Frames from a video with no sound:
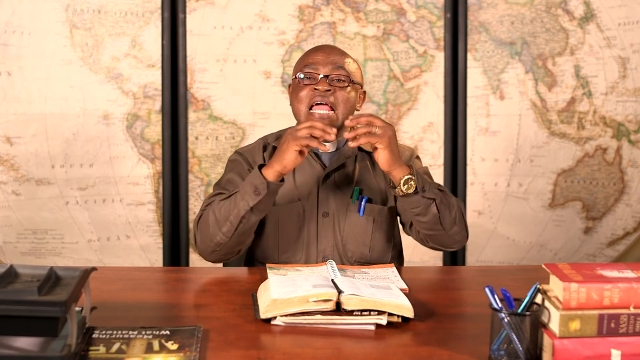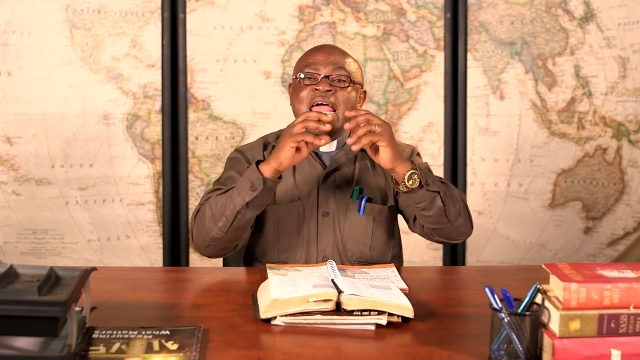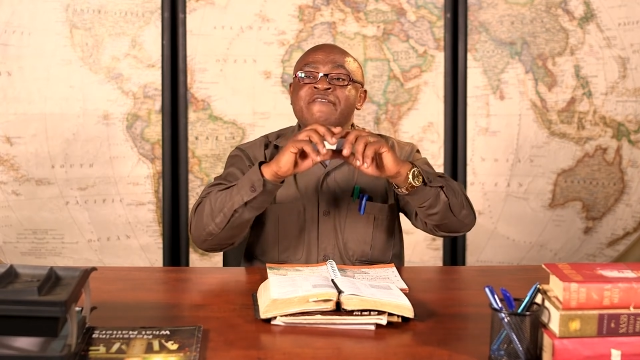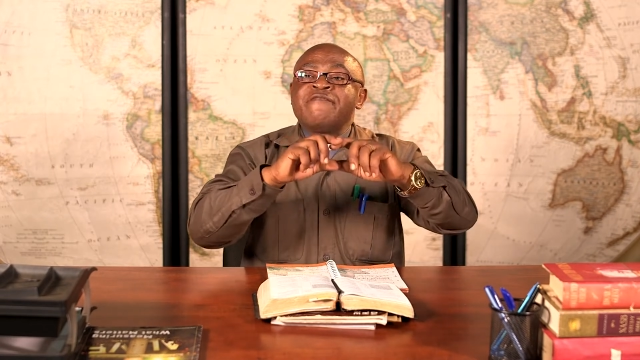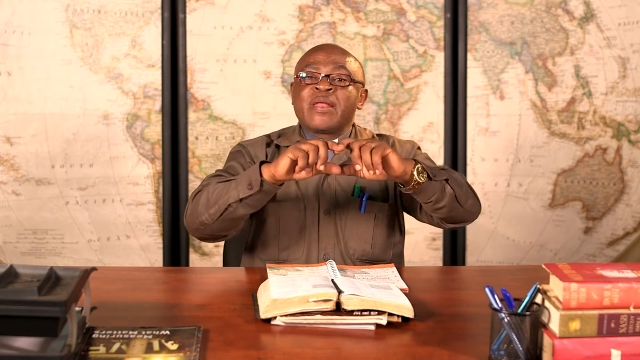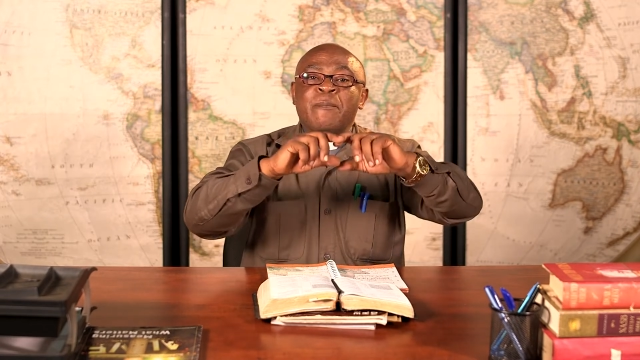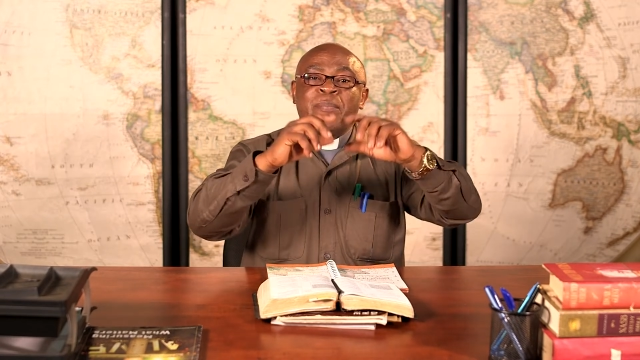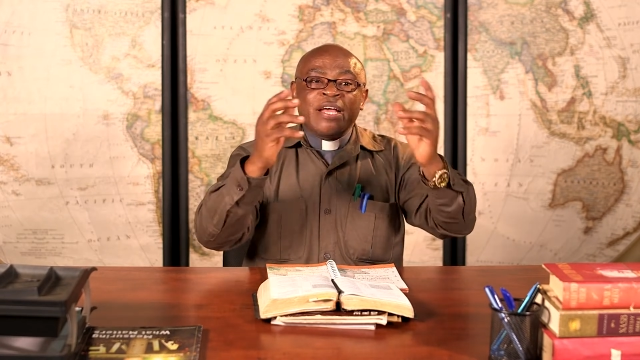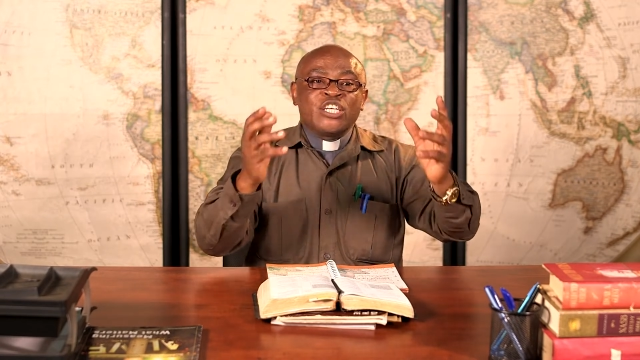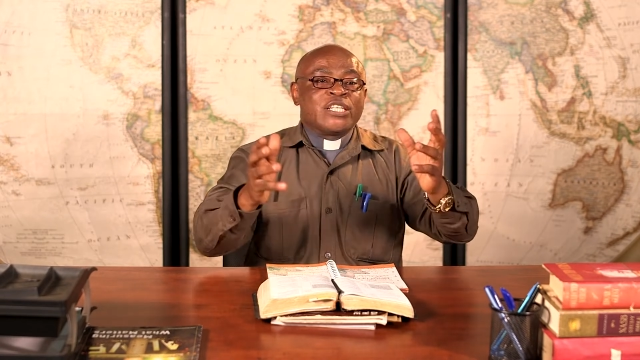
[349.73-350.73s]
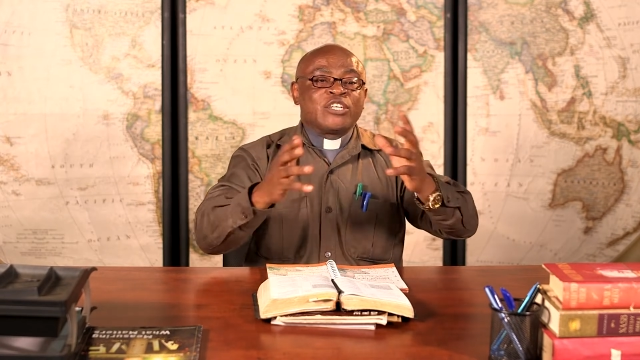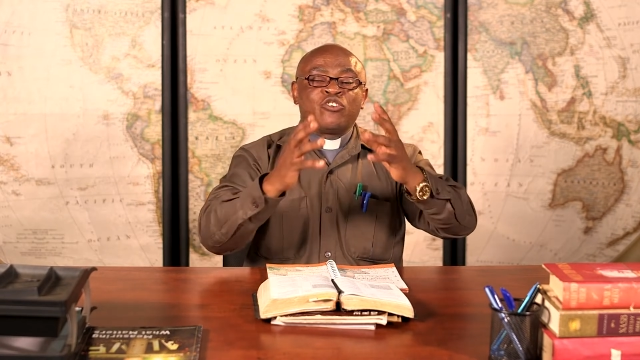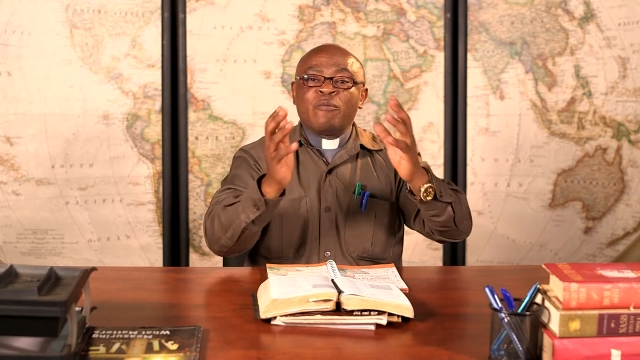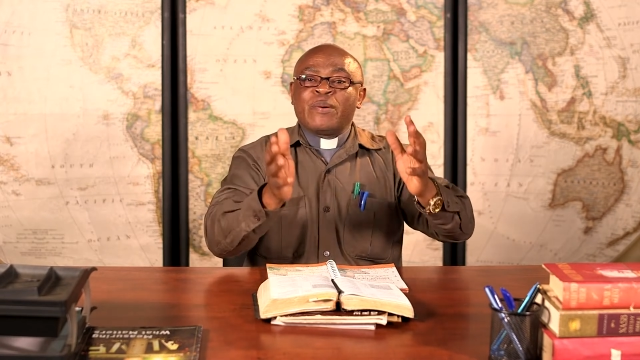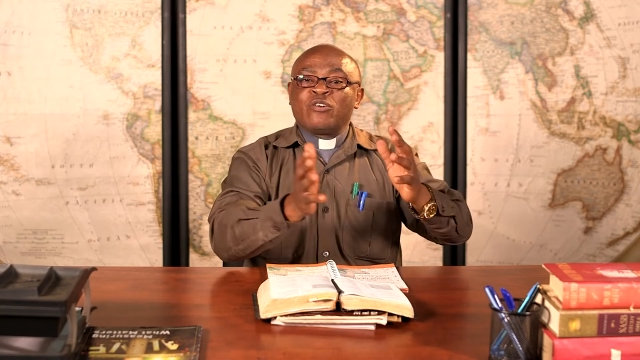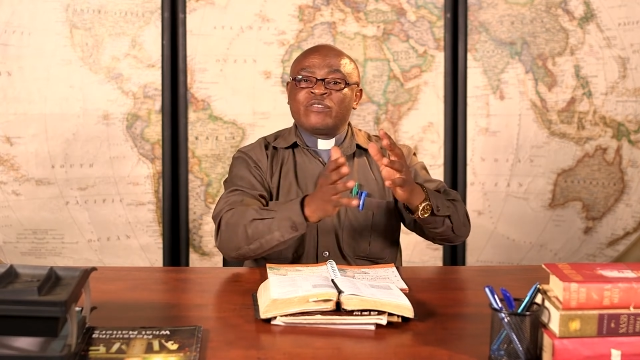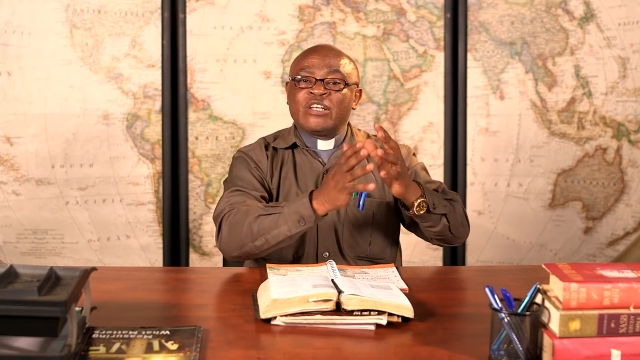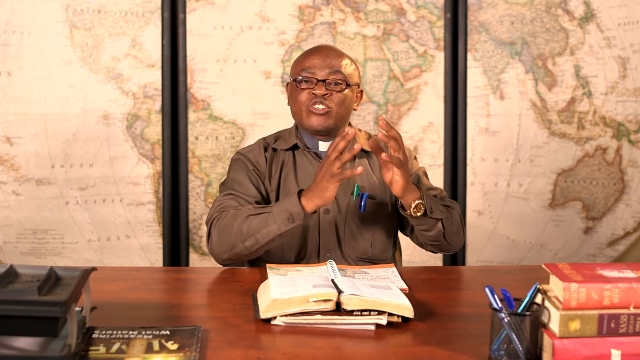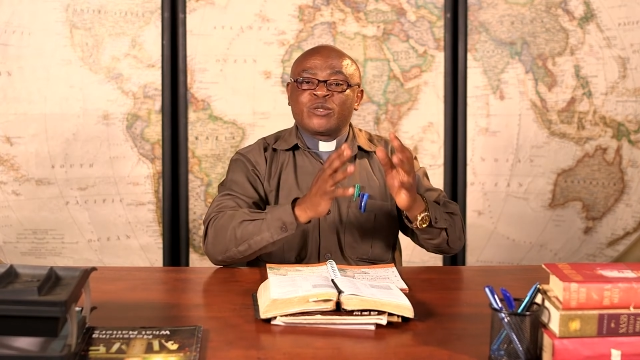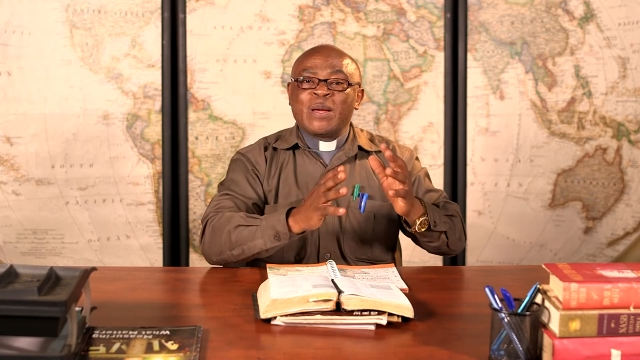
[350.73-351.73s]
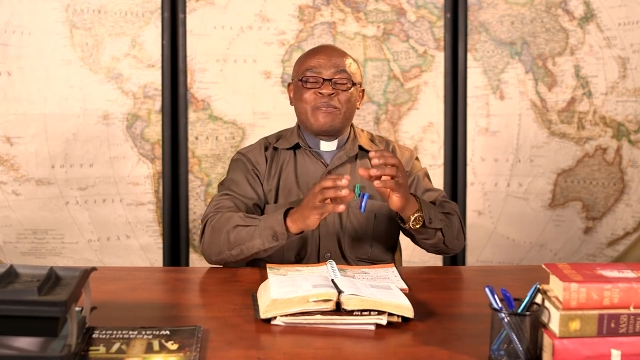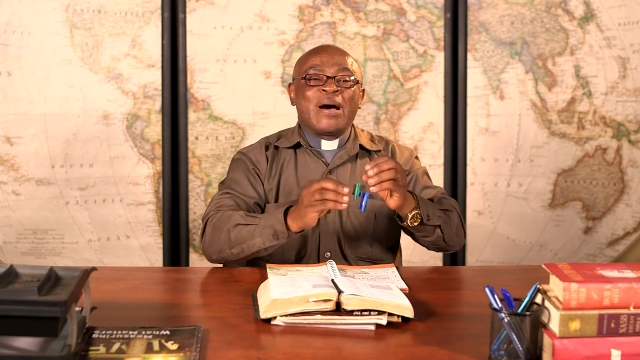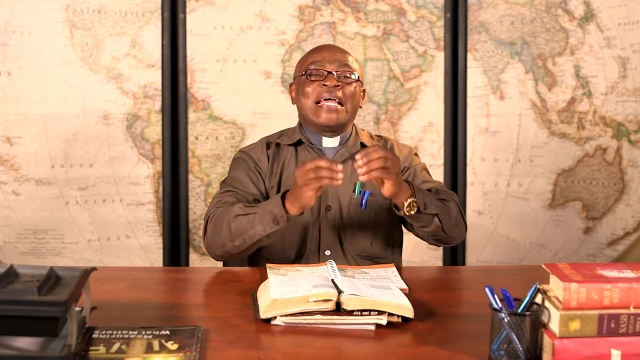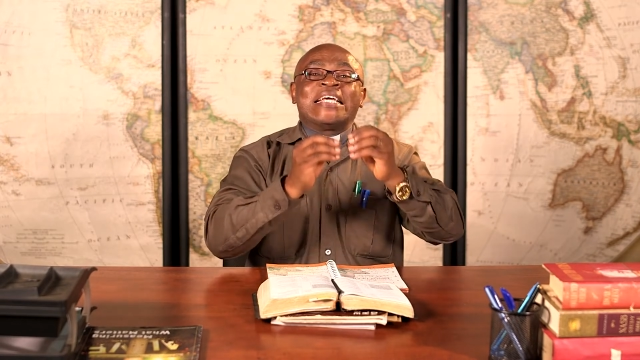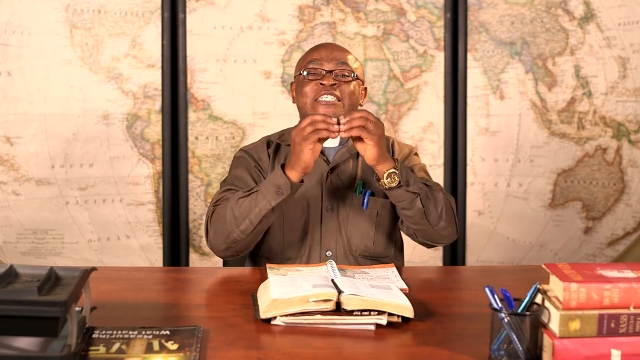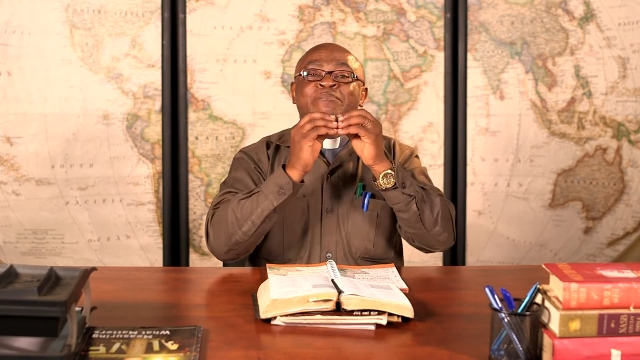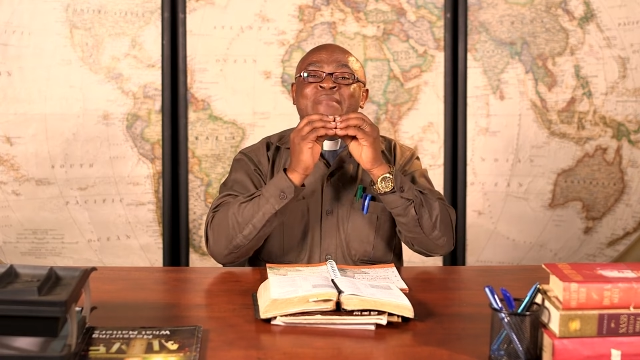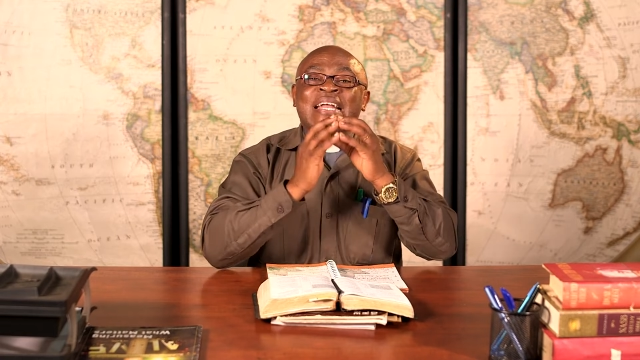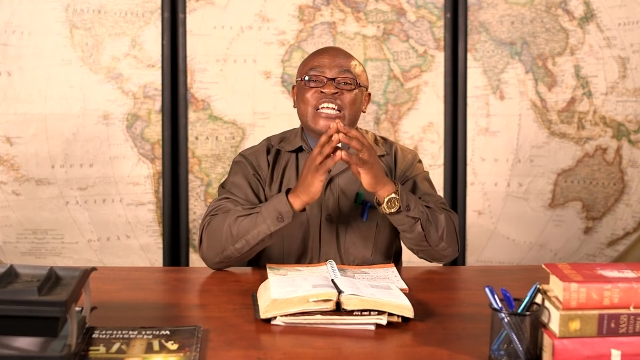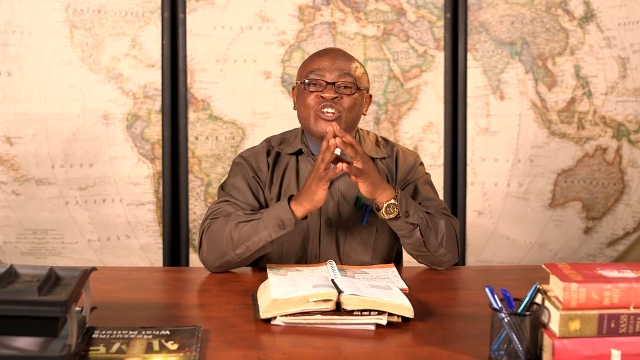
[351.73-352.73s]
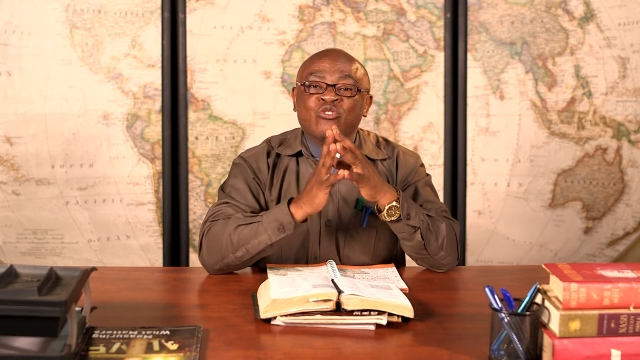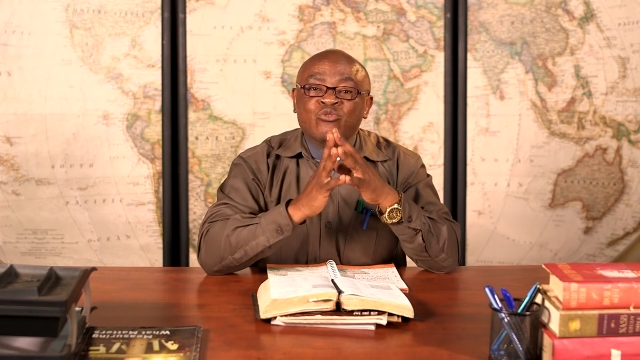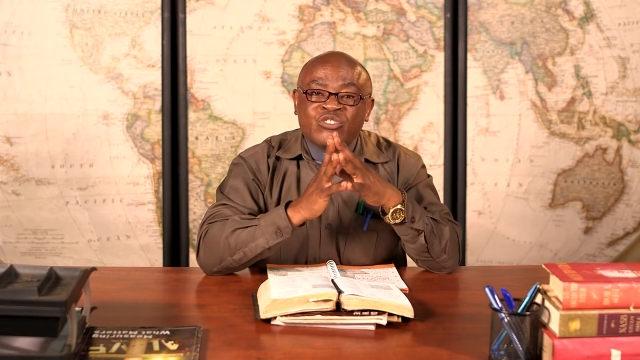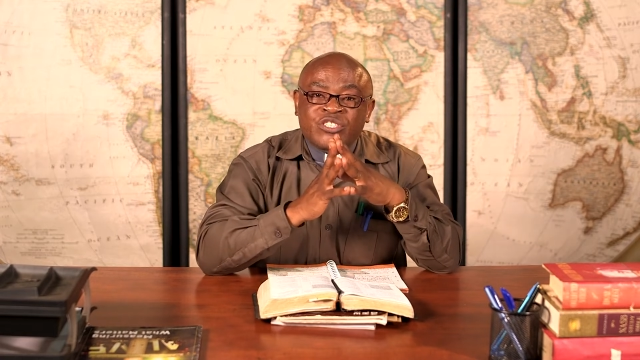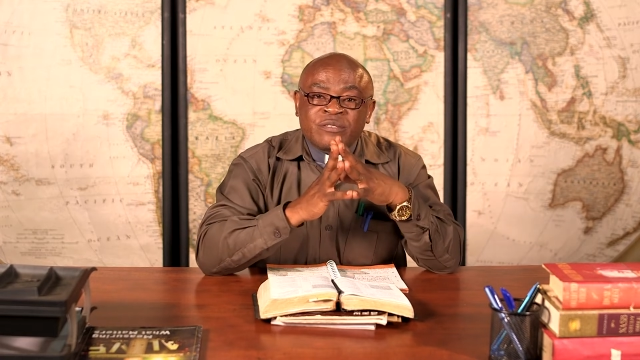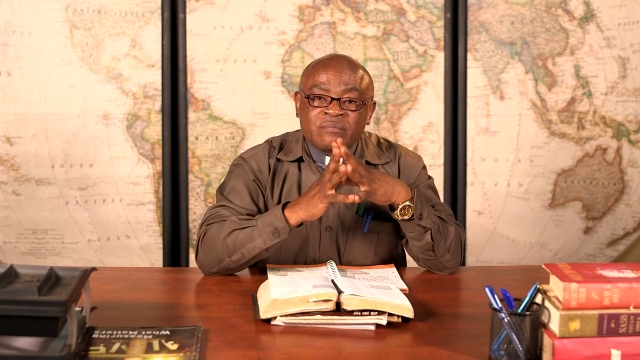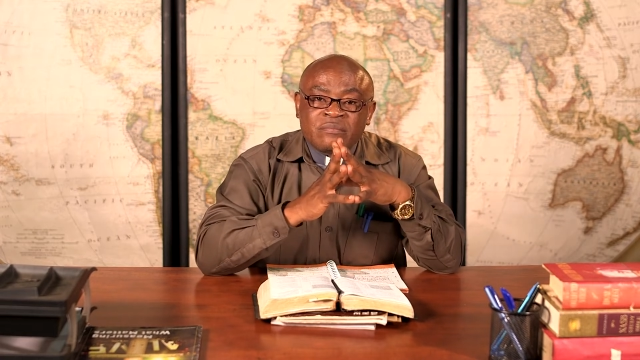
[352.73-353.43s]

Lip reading: every page that you open of the newspaper is bad news.